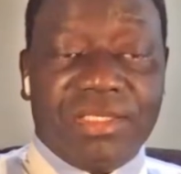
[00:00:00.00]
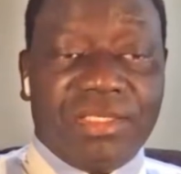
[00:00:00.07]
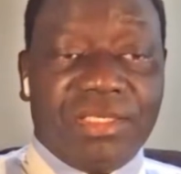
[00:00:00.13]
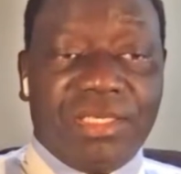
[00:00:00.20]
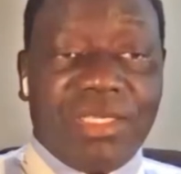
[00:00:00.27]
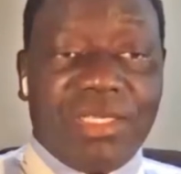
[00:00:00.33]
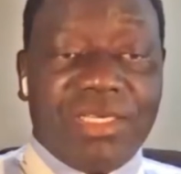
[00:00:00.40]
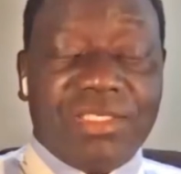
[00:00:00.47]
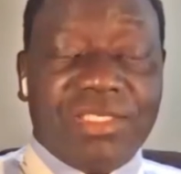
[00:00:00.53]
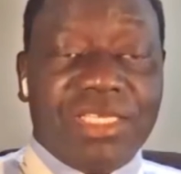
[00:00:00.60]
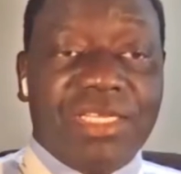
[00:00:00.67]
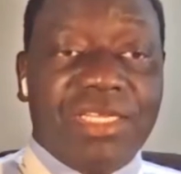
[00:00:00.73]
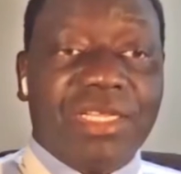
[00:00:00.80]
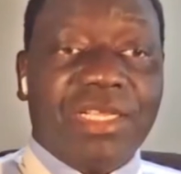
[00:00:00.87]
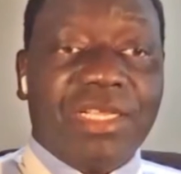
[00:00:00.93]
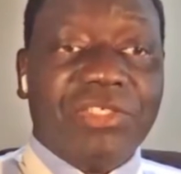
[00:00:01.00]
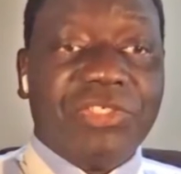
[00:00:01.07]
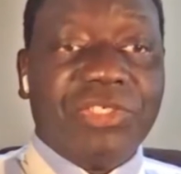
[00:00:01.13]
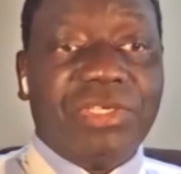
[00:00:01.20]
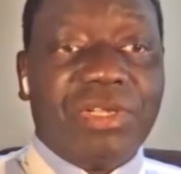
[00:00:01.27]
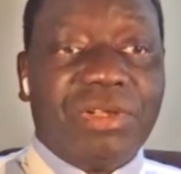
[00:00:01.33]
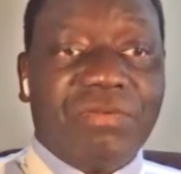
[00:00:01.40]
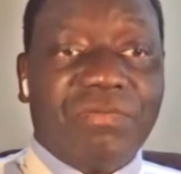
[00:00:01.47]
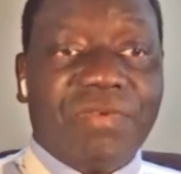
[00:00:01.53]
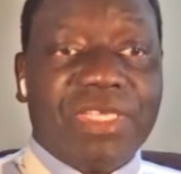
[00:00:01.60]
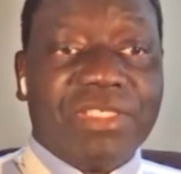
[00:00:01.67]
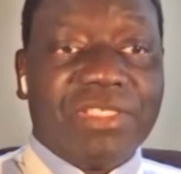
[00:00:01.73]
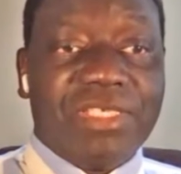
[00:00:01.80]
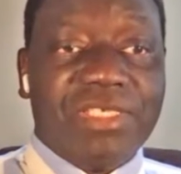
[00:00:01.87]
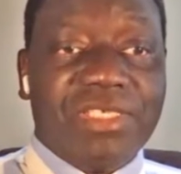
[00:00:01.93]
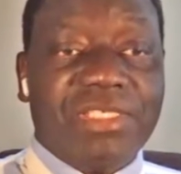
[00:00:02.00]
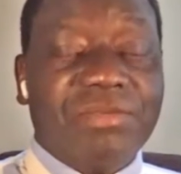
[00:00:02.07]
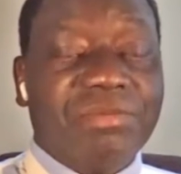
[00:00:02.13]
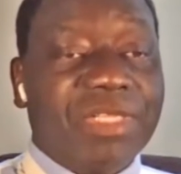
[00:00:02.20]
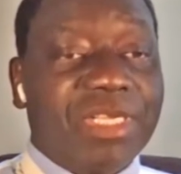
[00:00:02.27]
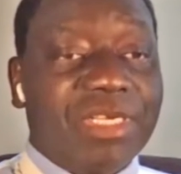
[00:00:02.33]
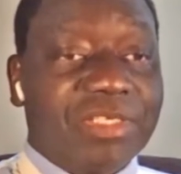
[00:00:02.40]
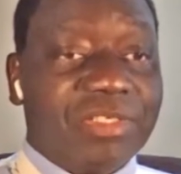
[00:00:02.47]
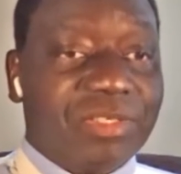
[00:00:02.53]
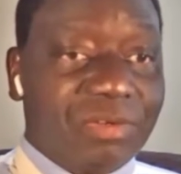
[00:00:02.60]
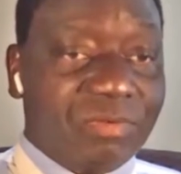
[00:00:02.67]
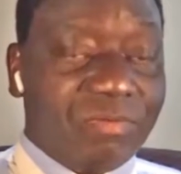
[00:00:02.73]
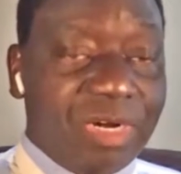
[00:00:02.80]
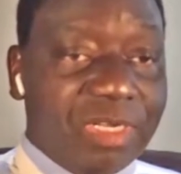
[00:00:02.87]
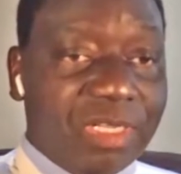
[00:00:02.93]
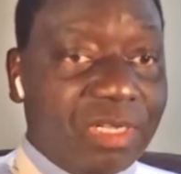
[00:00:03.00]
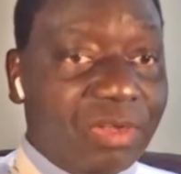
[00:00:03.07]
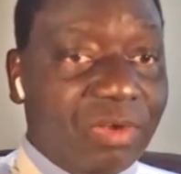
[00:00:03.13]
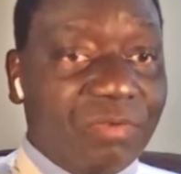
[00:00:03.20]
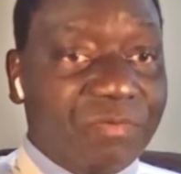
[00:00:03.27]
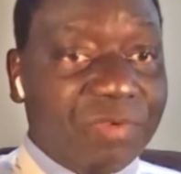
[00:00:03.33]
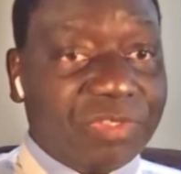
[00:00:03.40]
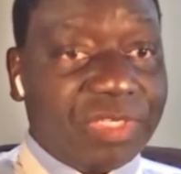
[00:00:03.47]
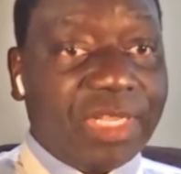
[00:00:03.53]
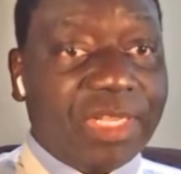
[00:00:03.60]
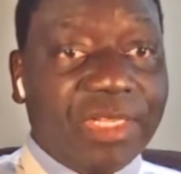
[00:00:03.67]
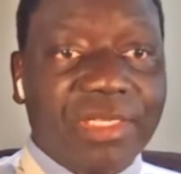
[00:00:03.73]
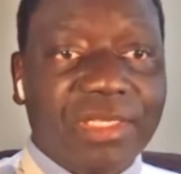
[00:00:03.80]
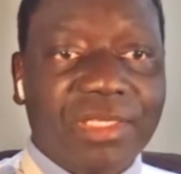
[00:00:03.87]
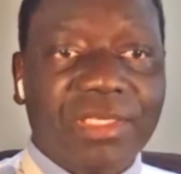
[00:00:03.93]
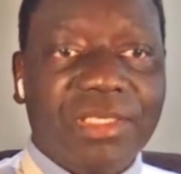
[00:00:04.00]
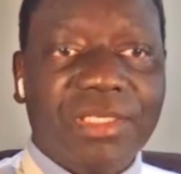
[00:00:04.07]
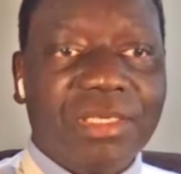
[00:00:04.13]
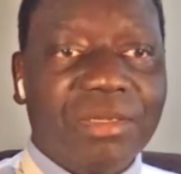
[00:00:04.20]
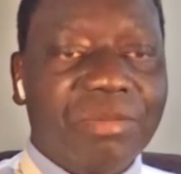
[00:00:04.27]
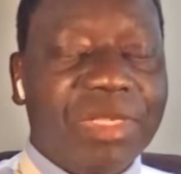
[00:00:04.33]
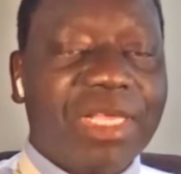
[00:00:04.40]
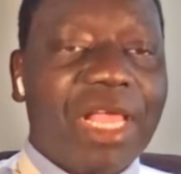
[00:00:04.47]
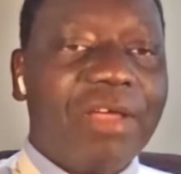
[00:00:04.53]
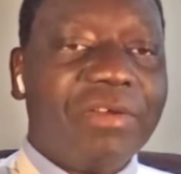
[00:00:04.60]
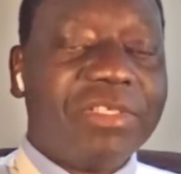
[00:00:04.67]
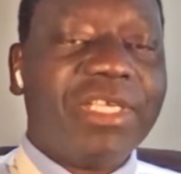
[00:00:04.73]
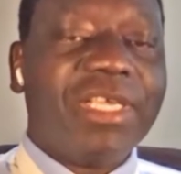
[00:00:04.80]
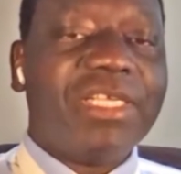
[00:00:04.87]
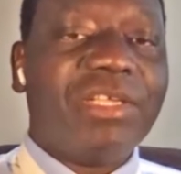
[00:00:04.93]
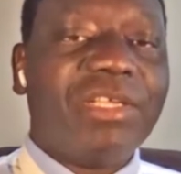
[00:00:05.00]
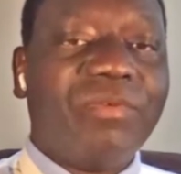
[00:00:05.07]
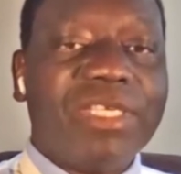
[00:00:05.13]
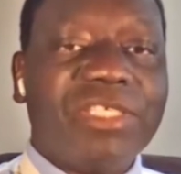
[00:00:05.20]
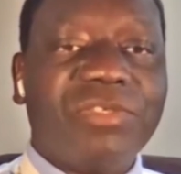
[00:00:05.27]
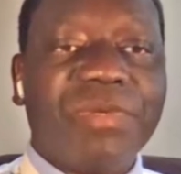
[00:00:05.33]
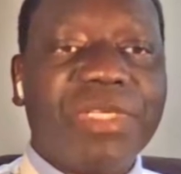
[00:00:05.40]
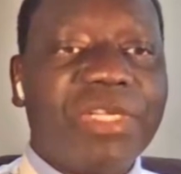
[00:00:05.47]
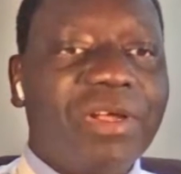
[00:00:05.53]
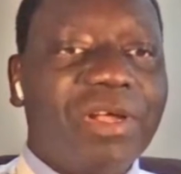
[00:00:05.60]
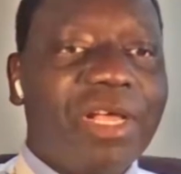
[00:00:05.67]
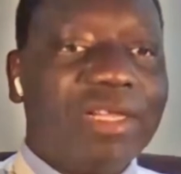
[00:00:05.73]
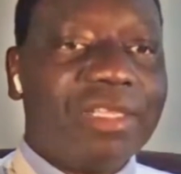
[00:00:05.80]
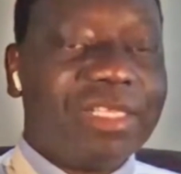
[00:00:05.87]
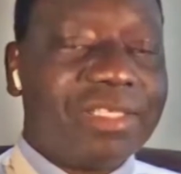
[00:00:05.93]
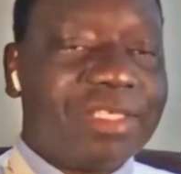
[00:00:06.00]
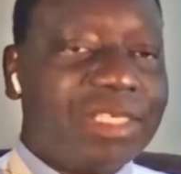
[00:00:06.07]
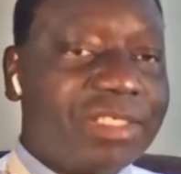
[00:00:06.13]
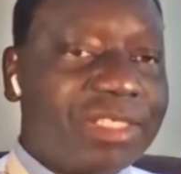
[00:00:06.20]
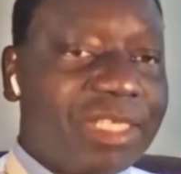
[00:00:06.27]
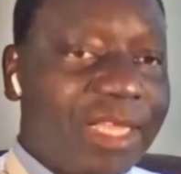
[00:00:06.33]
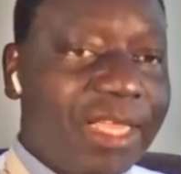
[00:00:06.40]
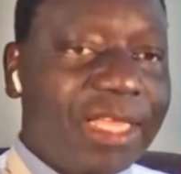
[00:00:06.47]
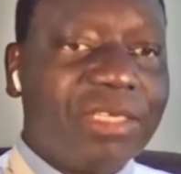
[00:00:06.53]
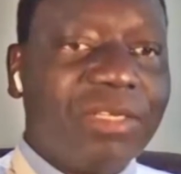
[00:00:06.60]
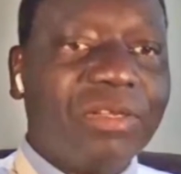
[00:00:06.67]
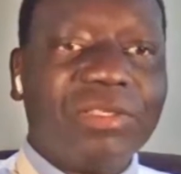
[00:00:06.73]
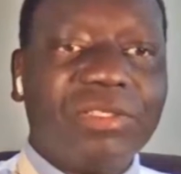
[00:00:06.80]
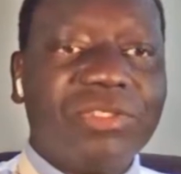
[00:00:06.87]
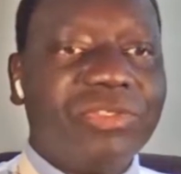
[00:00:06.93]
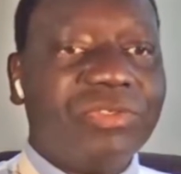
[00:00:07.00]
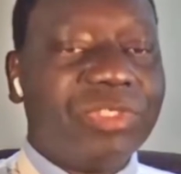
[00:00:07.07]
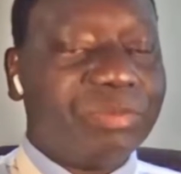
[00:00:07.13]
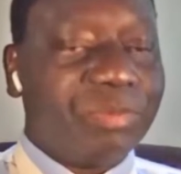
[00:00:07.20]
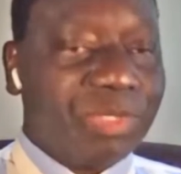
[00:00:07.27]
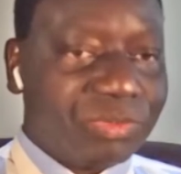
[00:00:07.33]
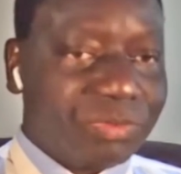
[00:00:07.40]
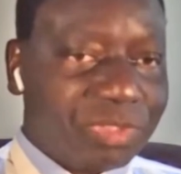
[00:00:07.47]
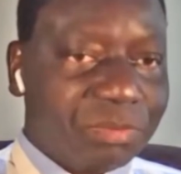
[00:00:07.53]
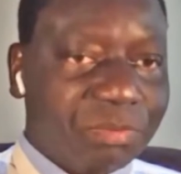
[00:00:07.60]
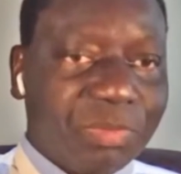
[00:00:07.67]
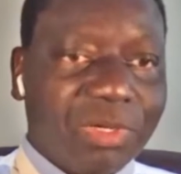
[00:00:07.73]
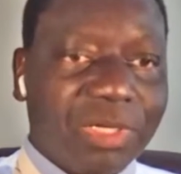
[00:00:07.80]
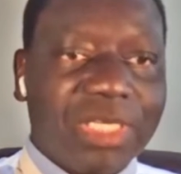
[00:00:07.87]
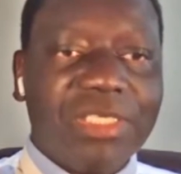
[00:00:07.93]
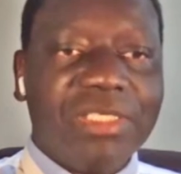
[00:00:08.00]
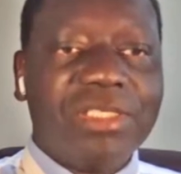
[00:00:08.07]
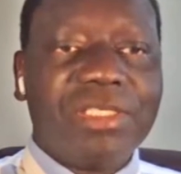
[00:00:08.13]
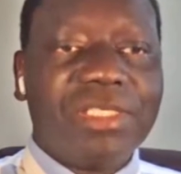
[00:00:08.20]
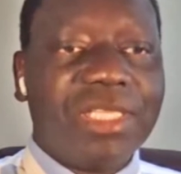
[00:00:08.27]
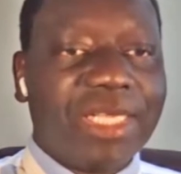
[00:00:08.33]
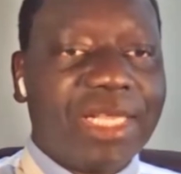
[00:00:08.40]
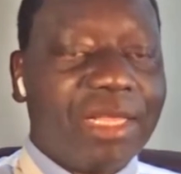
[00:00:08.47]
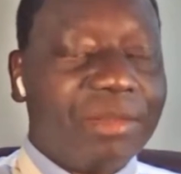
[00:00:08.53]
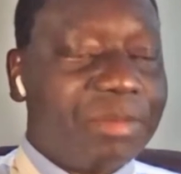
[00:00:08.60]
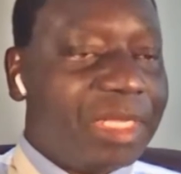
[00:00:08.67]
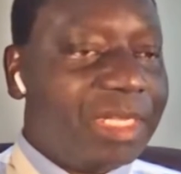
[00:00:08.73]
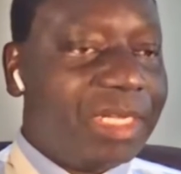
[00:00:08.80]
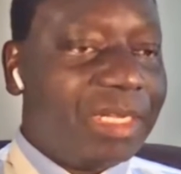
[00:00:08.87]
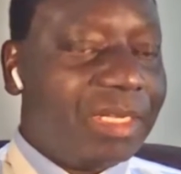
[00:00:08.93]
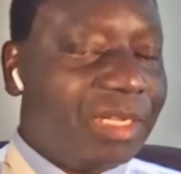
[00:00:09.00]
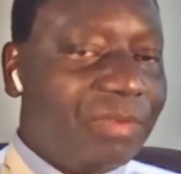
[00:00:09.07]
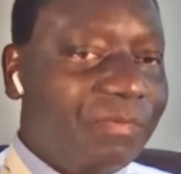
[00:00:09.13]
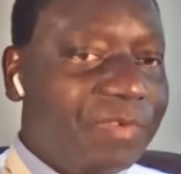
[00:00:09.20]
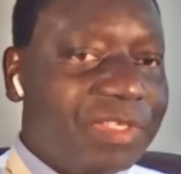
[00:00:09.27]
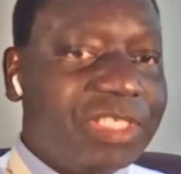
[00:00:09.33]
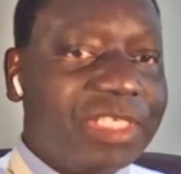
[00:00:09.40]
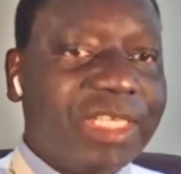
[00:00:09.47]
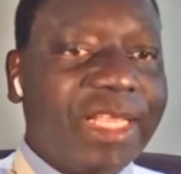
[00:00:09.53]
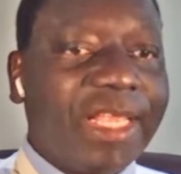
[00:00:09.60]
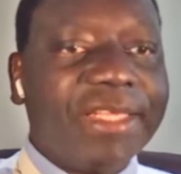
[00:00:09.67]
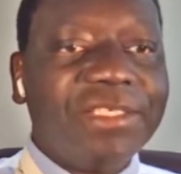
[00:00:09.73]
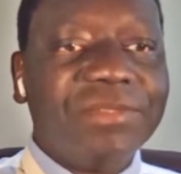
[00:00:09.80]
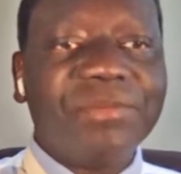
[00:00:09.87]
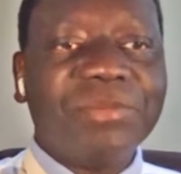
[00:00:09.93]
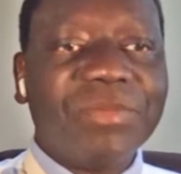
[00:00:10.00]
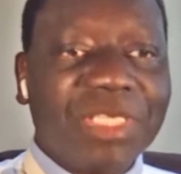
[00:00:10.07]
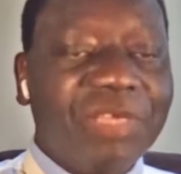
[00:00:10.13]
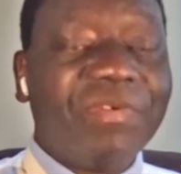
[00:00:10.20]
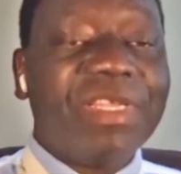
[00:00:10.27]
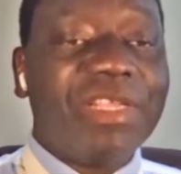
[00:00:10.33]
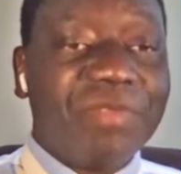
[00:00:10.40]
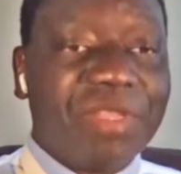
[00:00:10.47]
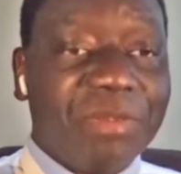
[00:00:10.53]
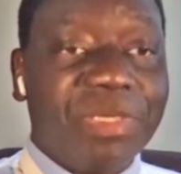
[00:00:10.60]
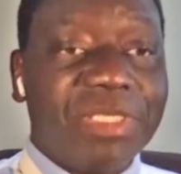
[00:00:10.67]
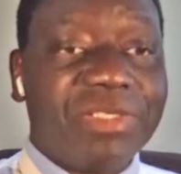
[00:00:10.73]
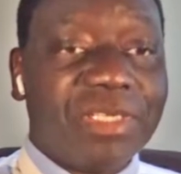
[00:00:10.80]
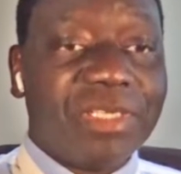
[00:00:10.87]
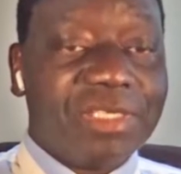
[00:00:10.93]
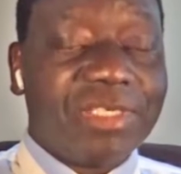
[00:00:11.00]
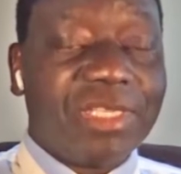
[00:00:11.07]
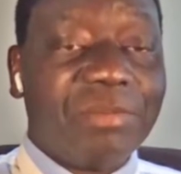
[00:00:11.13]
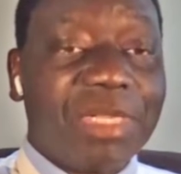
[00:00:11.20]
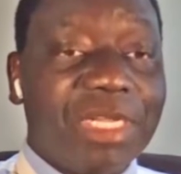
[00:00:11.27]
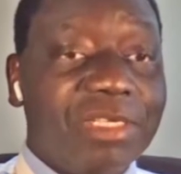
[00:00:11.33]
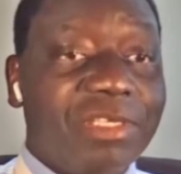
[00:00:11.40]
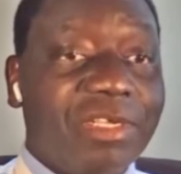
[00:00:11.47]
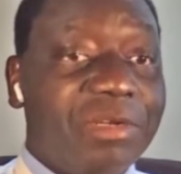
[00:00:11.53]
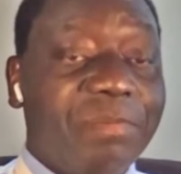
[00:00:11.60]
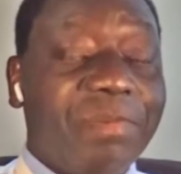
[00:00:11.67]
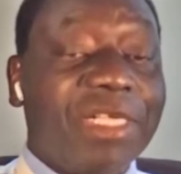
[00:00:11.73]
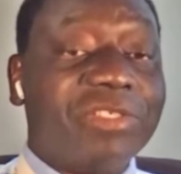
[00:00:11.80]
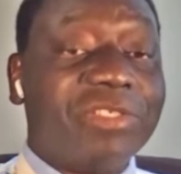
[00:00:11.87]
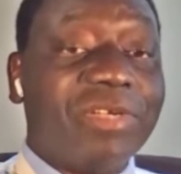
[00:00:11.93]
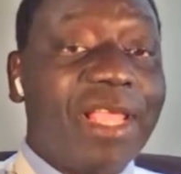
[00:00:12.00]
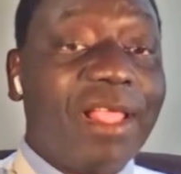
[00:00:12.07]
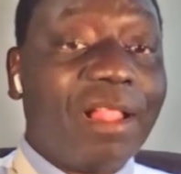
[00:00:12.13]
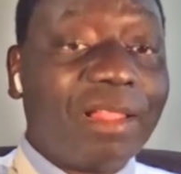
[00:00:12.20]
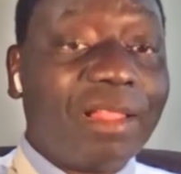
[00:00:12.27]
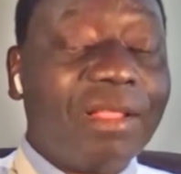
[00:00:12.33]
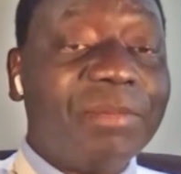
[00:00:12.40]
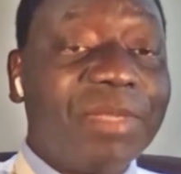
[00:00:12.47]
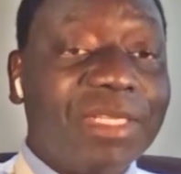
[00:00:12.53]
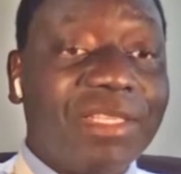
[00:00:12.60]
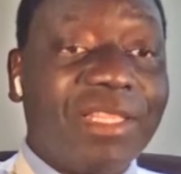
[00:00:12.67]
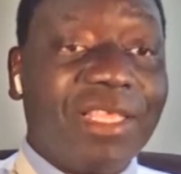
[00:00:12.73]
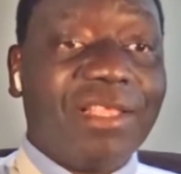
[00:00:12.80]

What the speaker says: it is an indication of a system that is not working, obviously. Being out here in the West, we know how these things are handled. You report to the police, they come in and investigate. Even if the person is a military personnel, I mean,